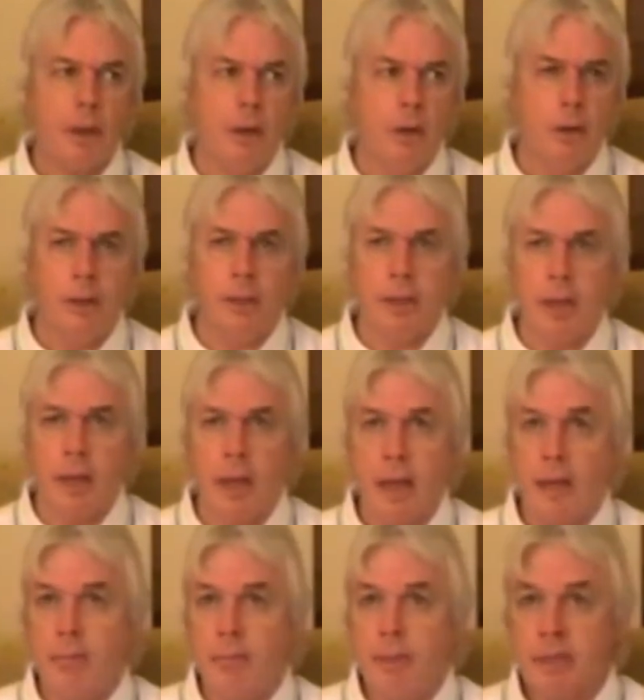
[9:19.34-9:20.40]
Look at
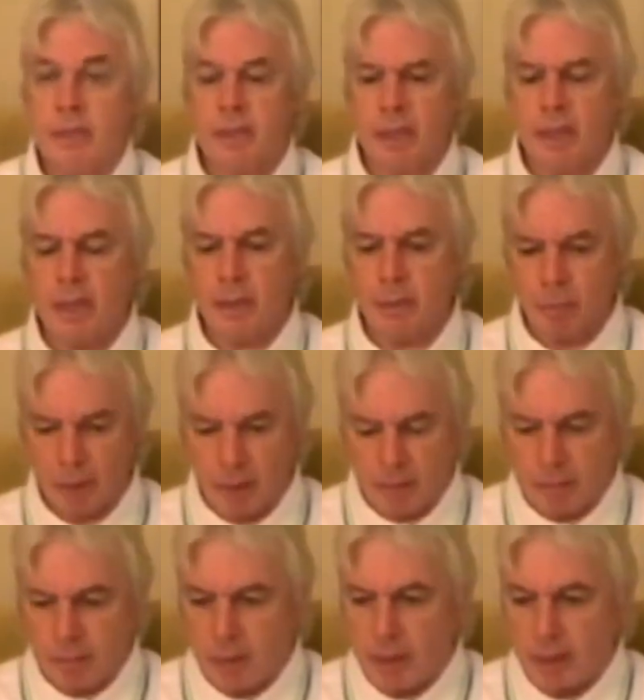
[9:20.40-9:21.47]
NBC,
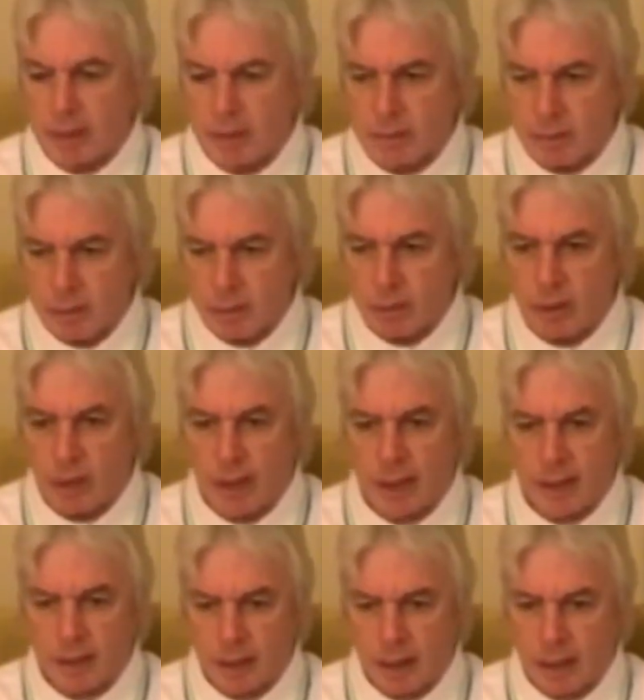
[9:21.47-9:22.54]
made it look
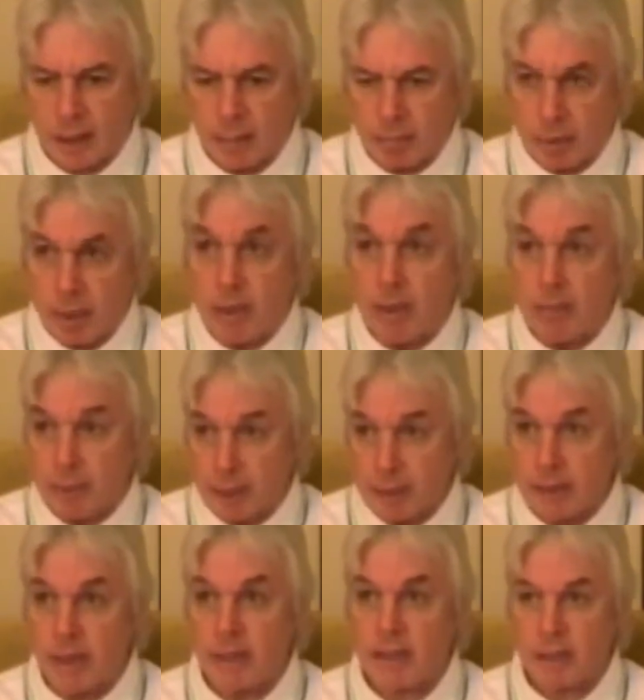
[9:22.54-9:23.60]
like a bird, but
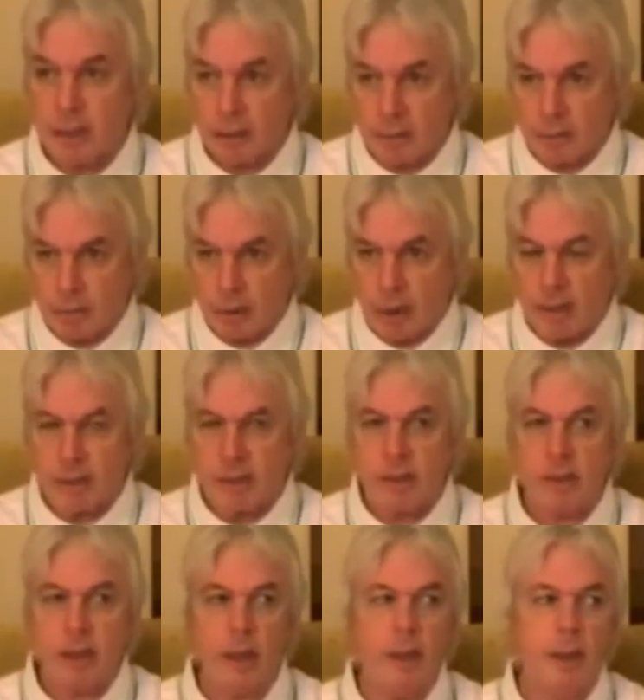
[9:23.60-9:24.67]
it's actually the rising
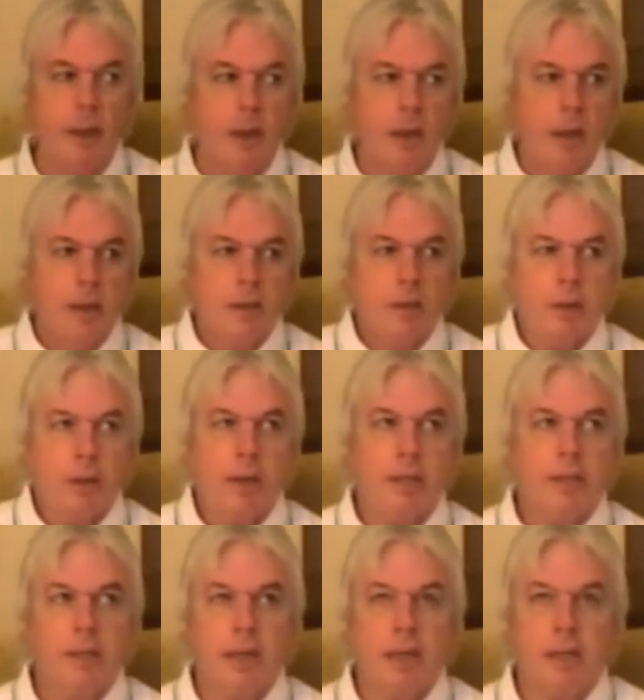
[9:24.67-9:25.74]
sun. So
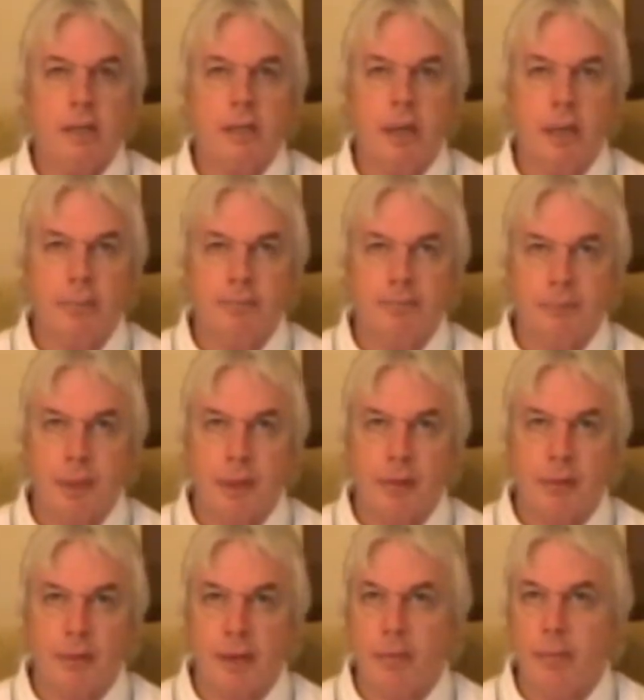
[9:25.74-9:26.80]
it's a
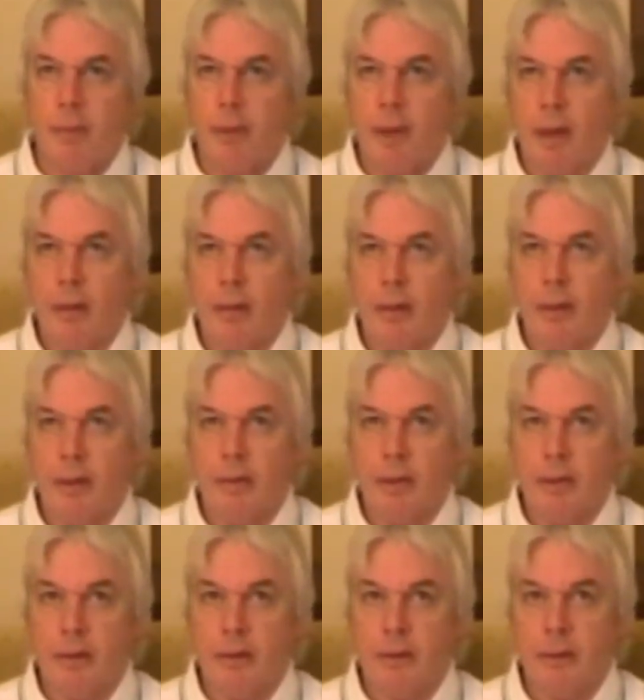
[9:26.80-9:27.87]
theme
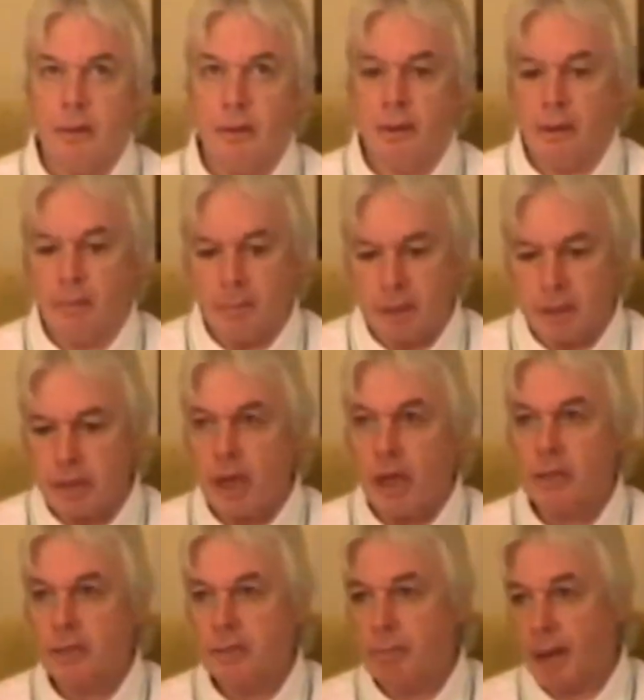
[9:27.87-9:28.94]
that can be
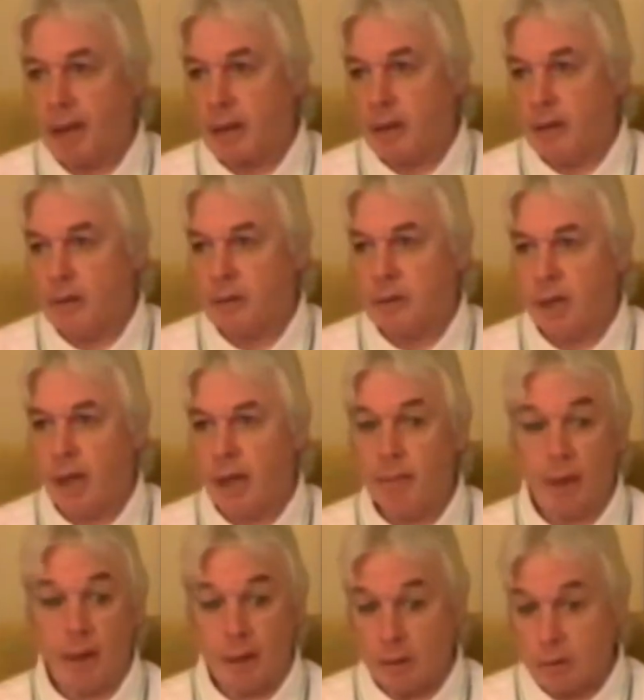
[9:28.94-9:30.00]
charted back a long
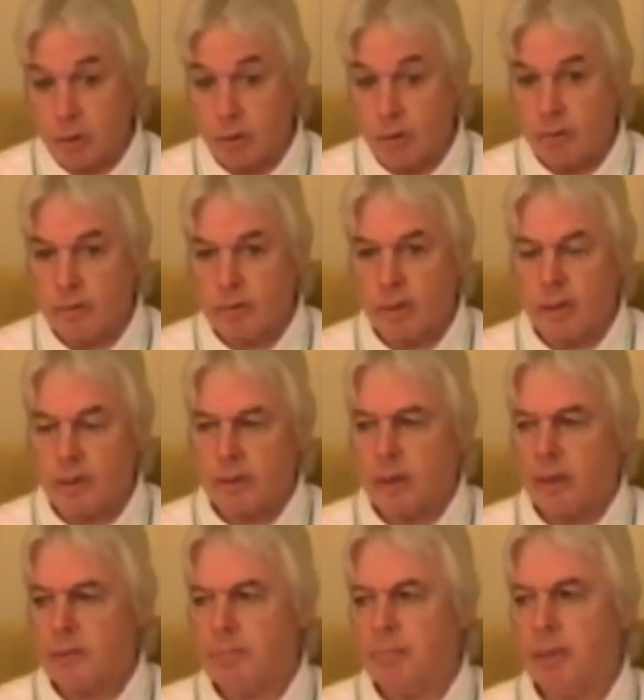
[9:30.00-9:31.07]
time. I know Jordan
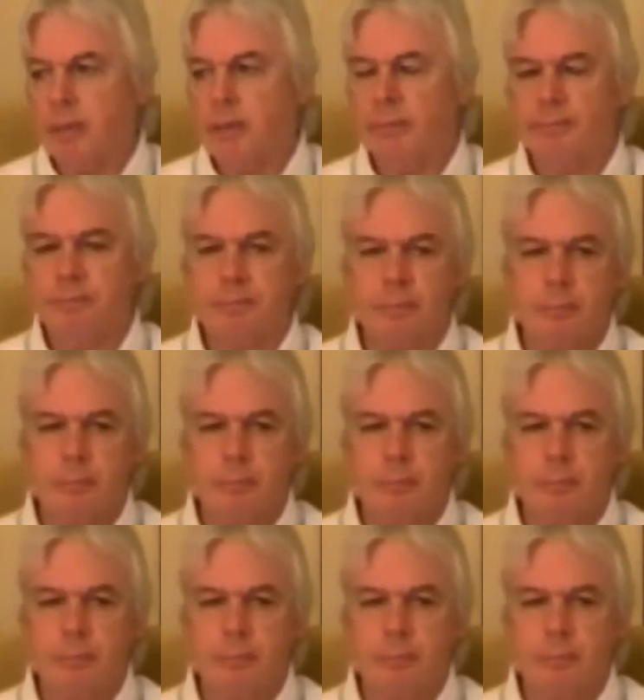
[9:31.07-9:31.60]
has been